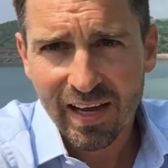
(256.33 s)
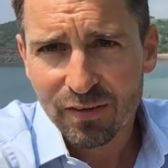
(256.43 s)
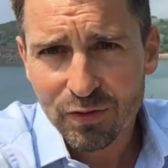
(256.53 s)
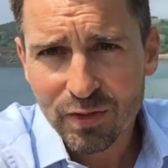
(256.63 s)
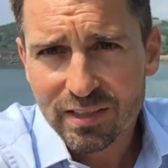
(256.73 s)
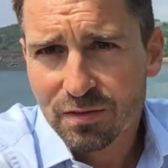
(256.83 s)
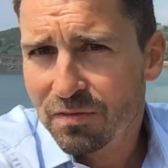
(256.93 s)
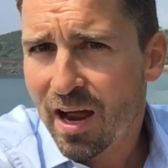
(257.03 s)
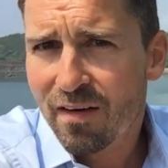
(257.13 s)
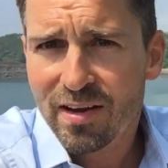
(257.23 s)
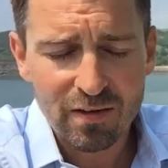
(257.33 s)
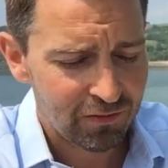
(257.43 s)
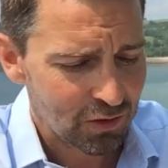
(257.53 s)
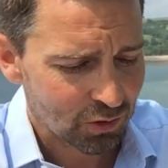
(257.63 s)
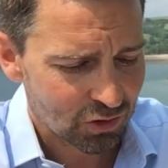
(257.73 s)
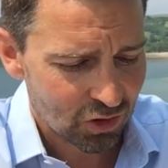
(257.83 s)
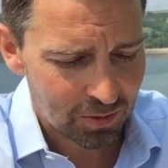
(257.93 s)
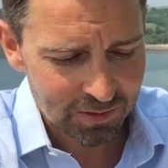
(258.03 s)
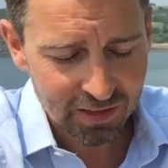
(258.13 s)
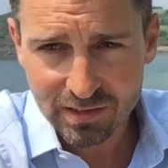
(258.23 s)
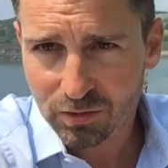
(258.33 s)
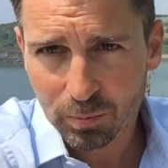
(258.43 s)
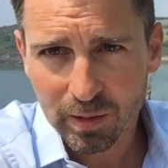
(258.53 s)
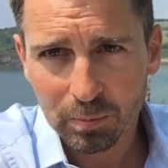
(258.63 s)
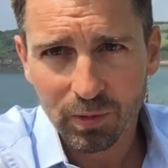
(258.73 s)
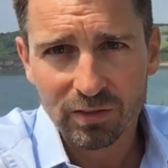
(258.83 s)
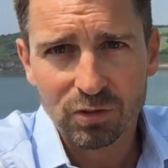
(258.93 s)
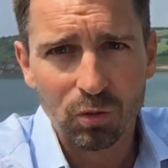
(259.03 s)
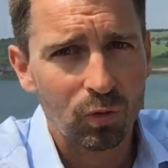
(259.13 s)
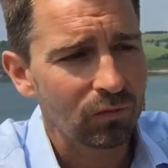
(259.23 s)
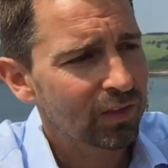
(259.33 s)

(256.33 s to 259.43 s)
If you need to vary it for your circumstance, your people, that's cool.